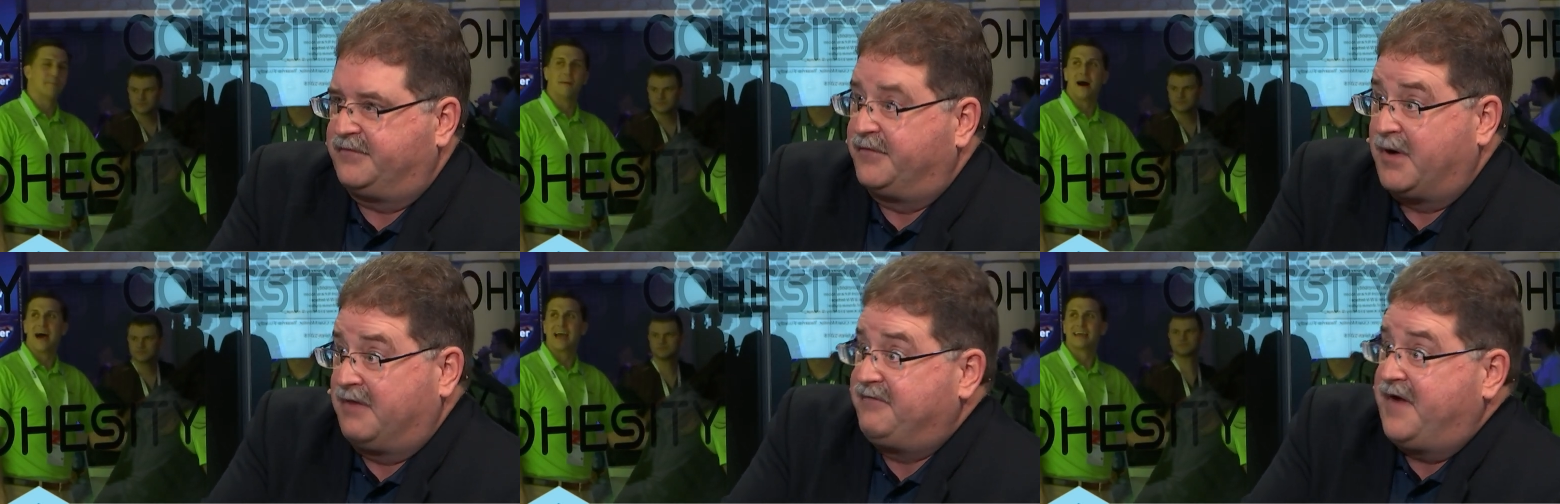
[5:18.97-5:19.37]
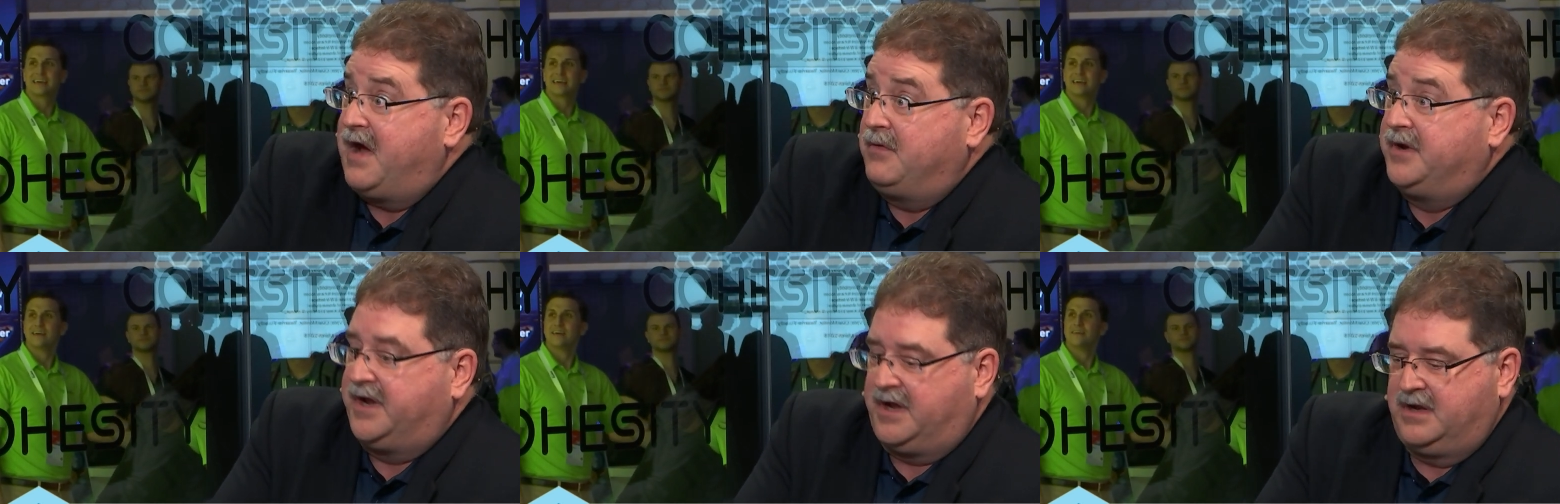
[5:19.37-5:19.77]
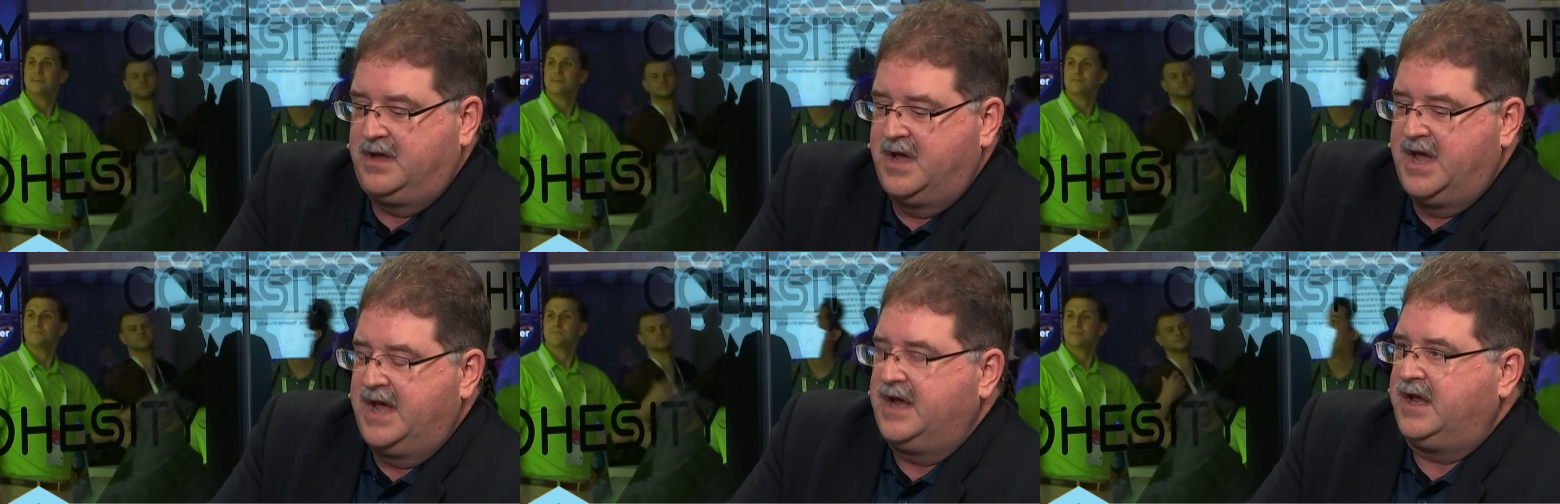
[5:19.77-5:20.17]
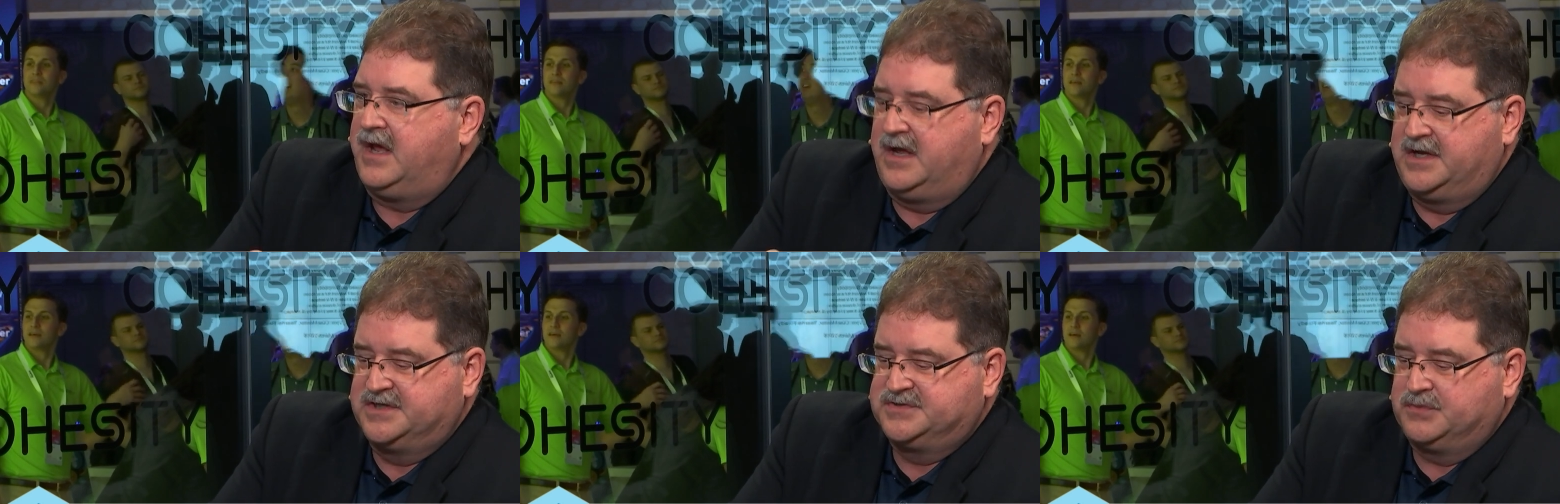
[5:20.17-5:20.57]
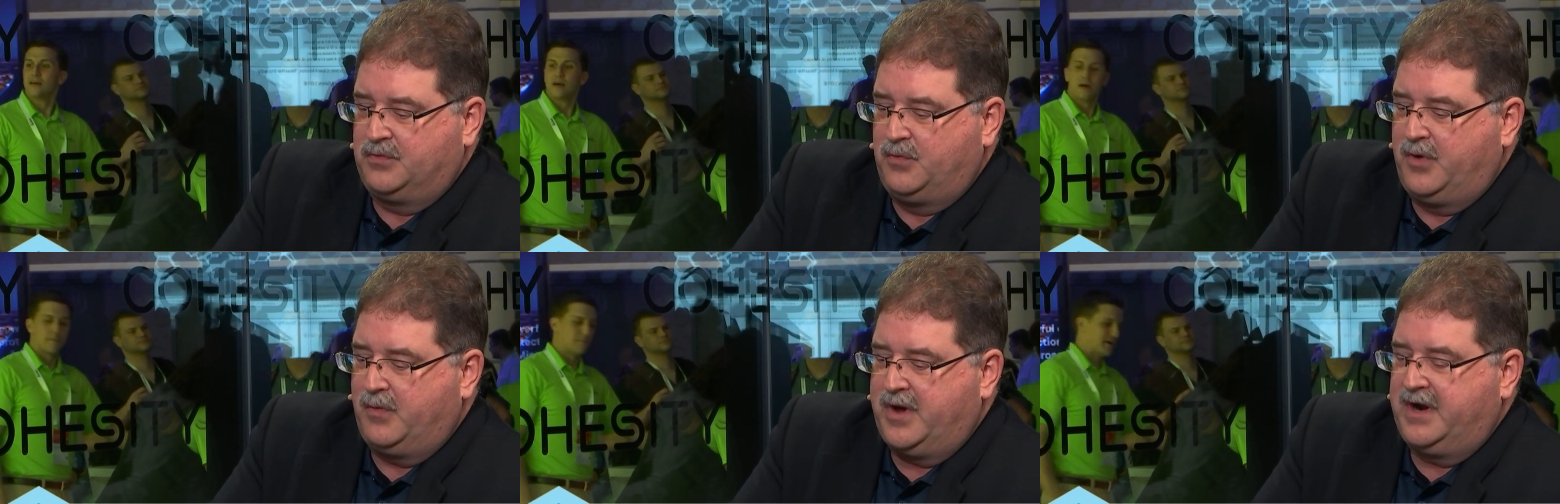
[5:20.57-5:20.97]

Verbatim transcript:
Speaker 1: from our founding, is we